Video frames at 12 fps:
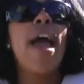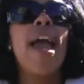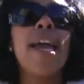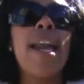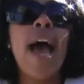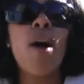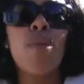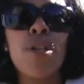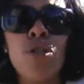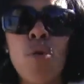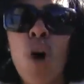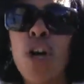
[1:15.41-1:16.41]
hanging out
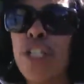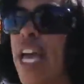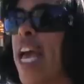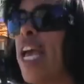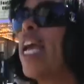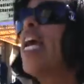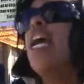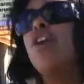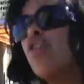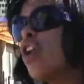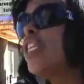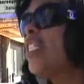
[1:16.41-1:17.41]
with you all day.
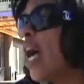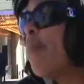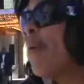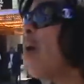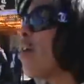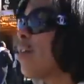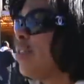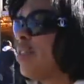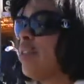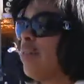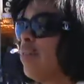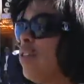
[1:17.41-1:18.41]
You're gonna sell books.
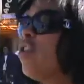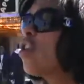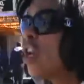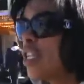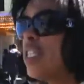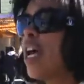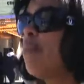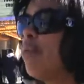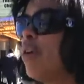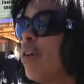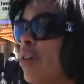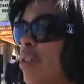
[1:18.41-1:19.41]
You're gonna sell
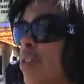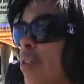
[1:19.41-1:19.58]
books.